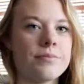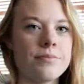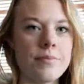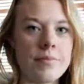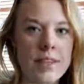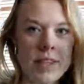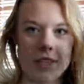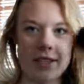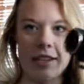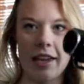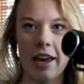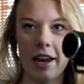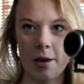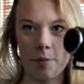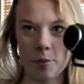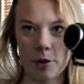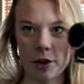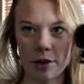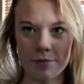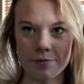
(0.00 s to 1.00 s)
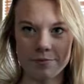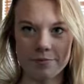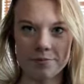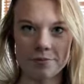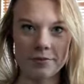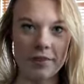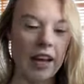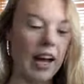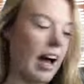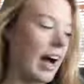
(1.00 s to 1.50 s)
this camera
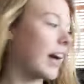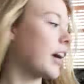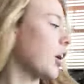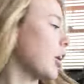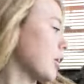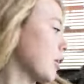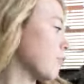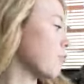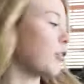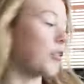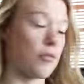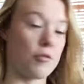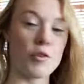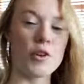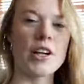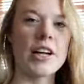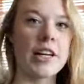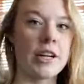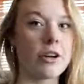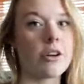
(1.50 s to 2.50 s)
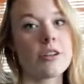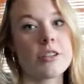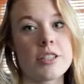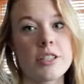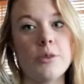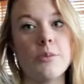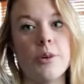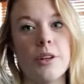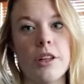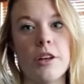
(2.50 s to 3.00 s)
I got it for free at
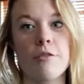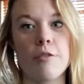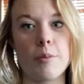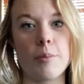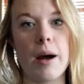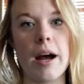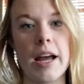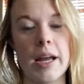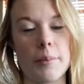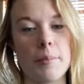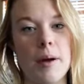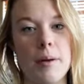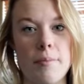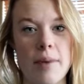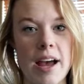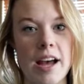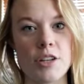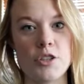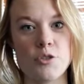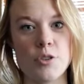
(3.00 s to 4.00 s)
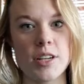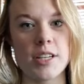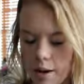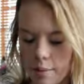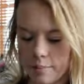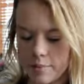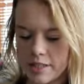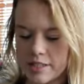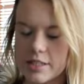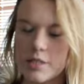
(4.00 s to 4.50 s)
RC Willey for buying my mattress.
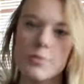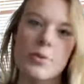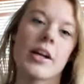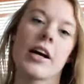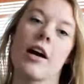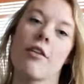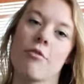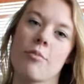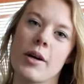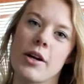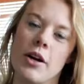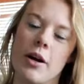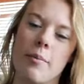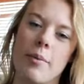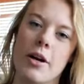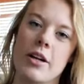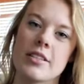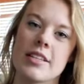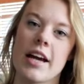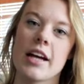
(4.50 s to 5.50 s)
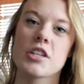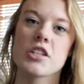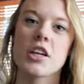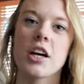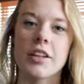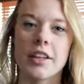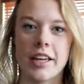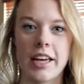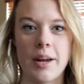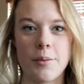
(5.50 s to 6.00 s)
Um, this is what I got for my grandparents. I actually
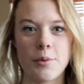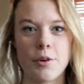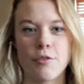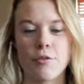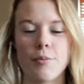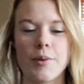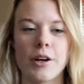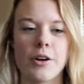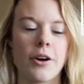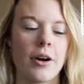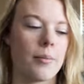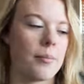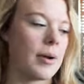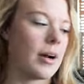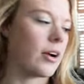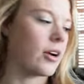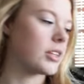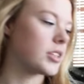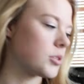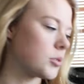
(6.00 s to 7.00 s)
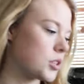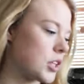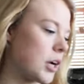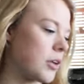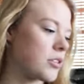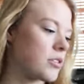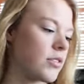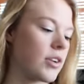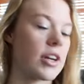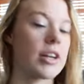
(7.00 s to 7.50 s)
got the camera for my grandparents, which I
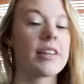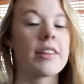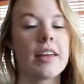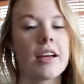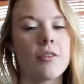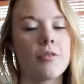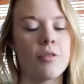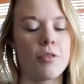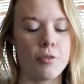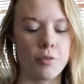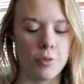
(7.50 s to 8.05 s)
was very thankful